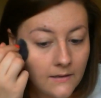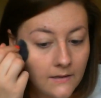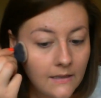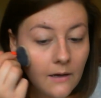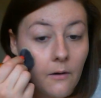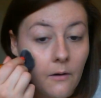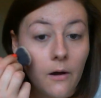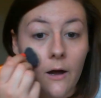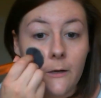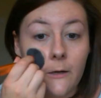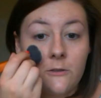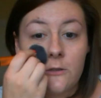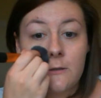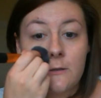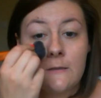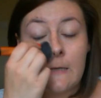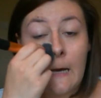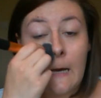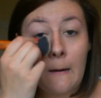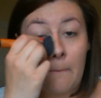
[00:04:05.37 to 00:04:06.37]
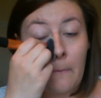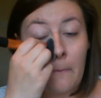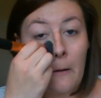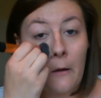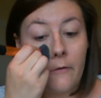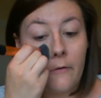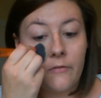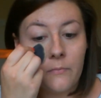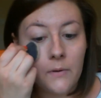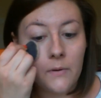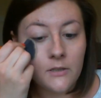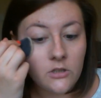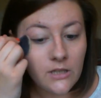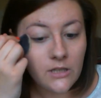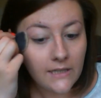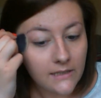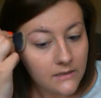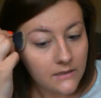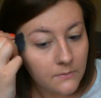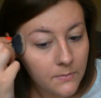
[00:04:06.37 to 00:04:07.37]
Now I just dab over my
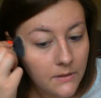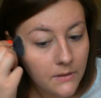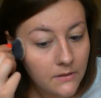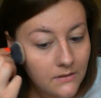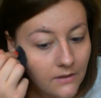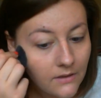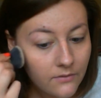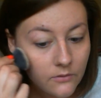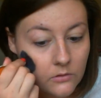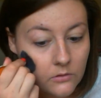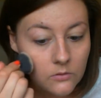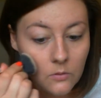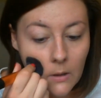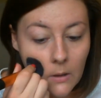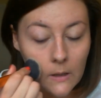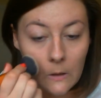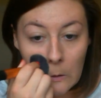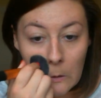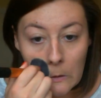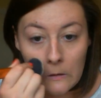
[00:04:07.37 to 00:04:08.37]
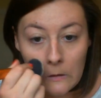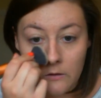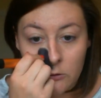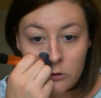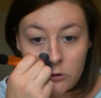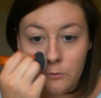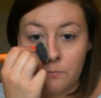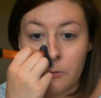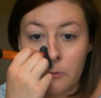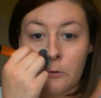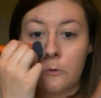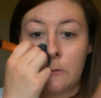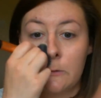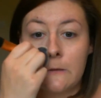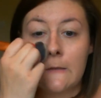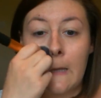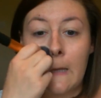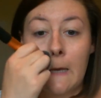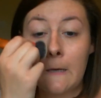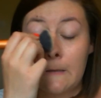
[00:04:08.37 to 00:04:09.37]
cheeks because I've got quite large
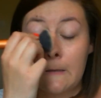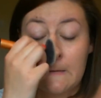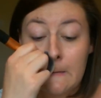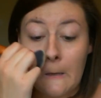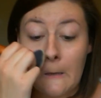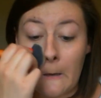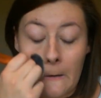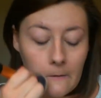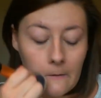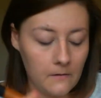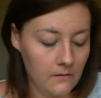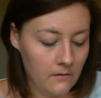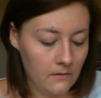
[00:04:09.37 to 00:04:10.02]
pores there, so